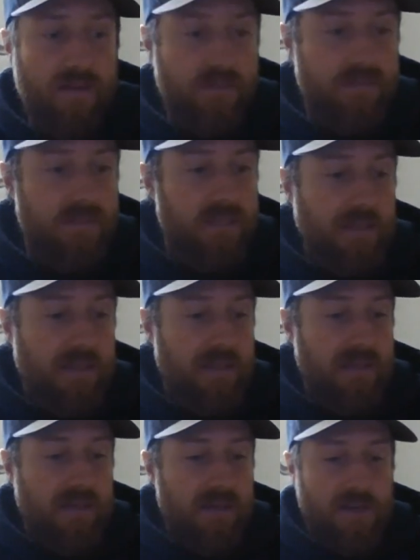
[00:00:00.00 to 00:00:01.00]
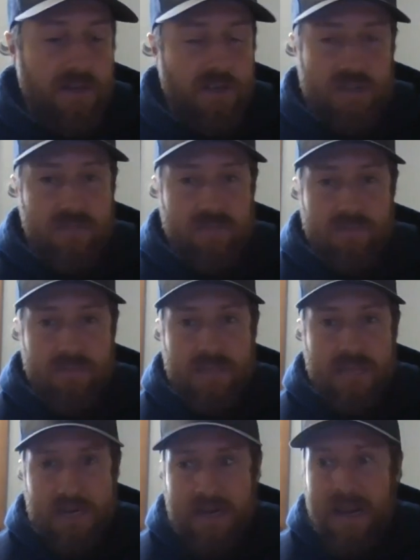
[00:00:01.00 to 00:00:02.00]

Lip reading: And I just didn't